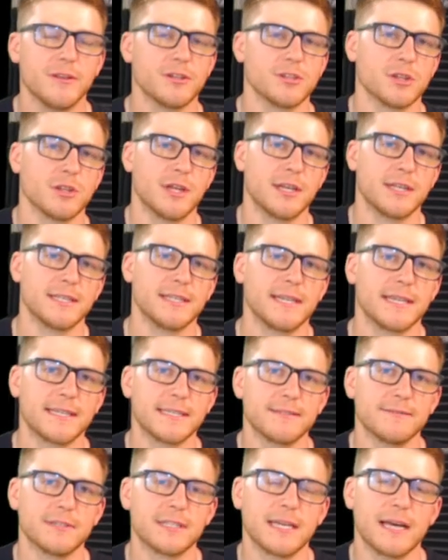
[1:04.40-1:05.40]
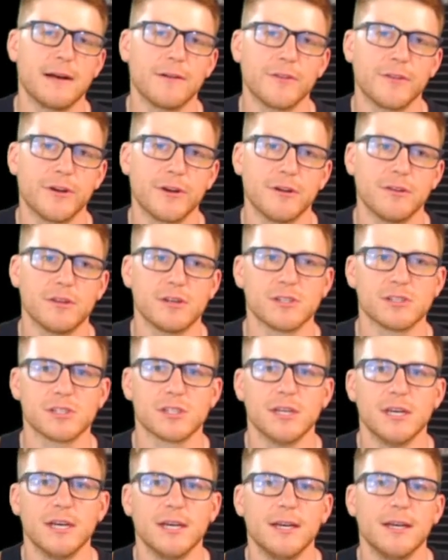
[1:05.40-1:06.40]
a lot of negativity out there.
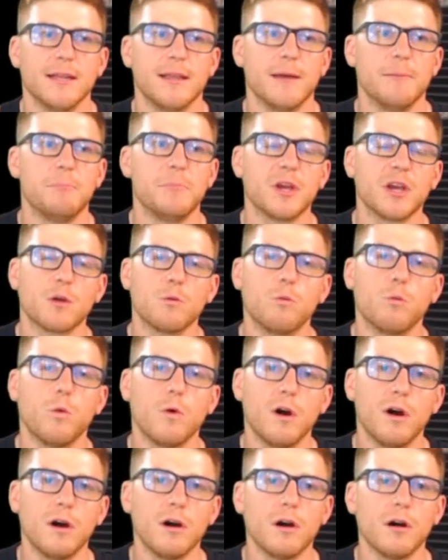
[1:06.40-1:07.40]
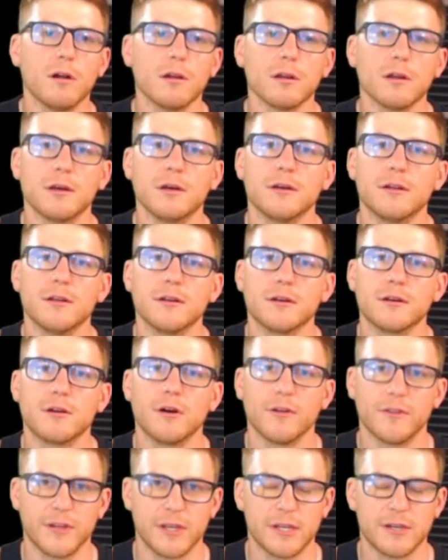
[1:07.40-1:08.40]
There's a big wall
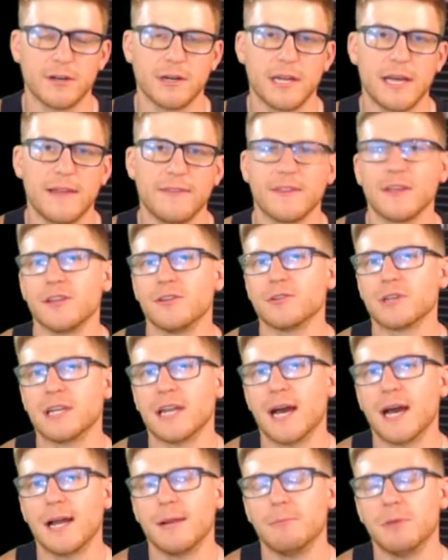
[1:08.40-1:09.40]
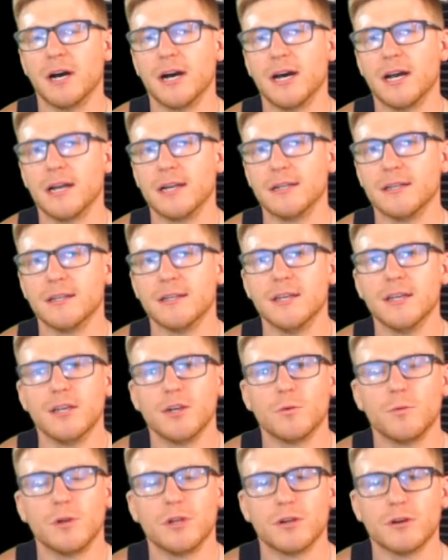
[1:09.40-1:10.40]
called the internet that you can hide behind
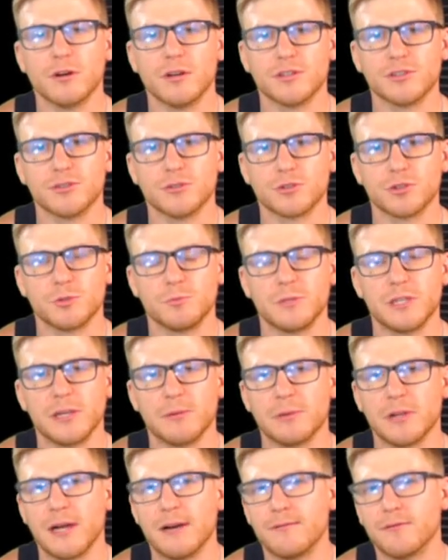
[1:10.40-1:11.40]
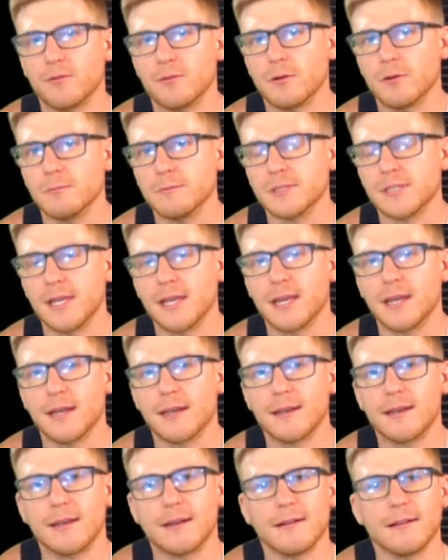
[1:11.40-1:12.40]
when you're on social media platforms,
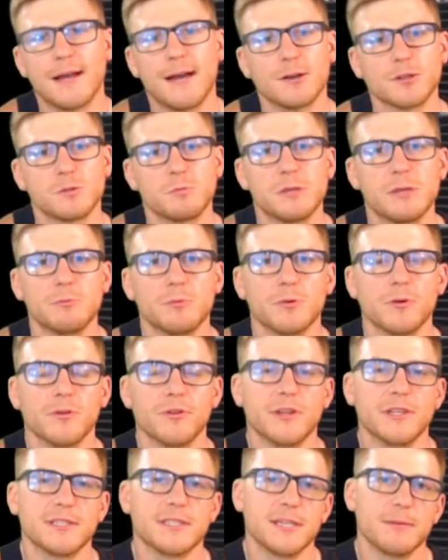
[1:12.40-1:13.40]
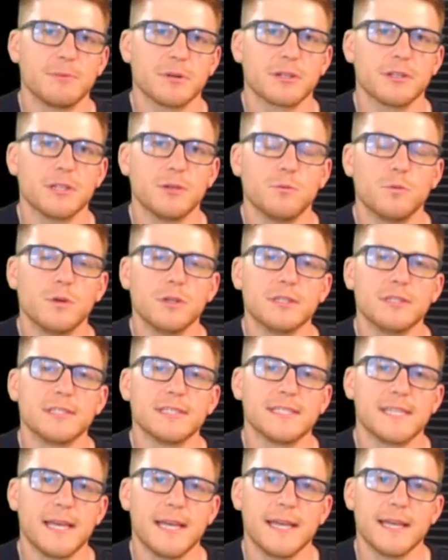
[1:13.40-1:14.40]
and it allows people that typically
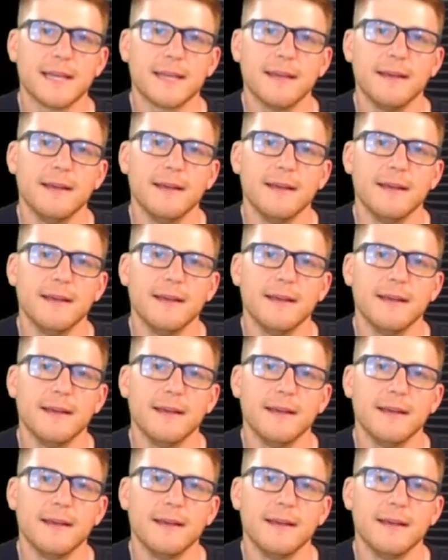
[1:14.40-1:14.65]
wouldn't take